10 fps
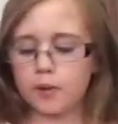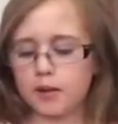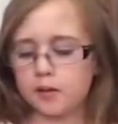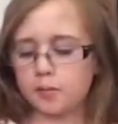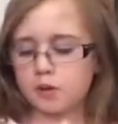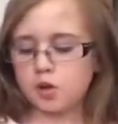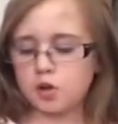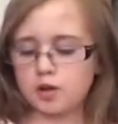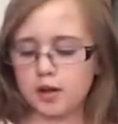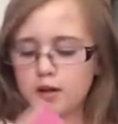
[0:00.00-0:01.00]
put any
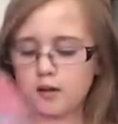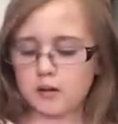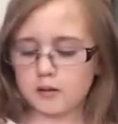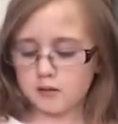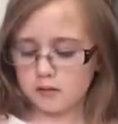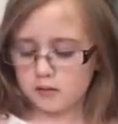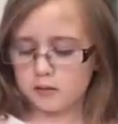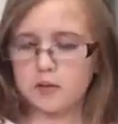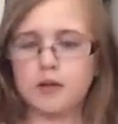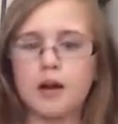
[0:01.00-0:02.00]
pictures
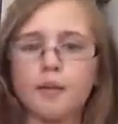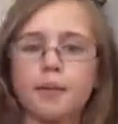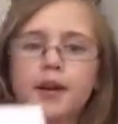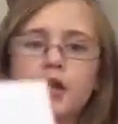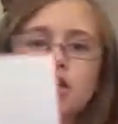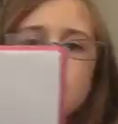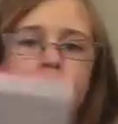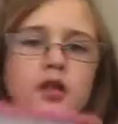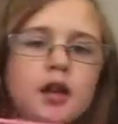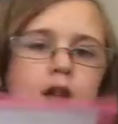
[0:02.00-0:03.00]
in there yet, but I
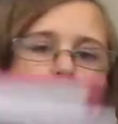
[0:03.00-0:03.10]
just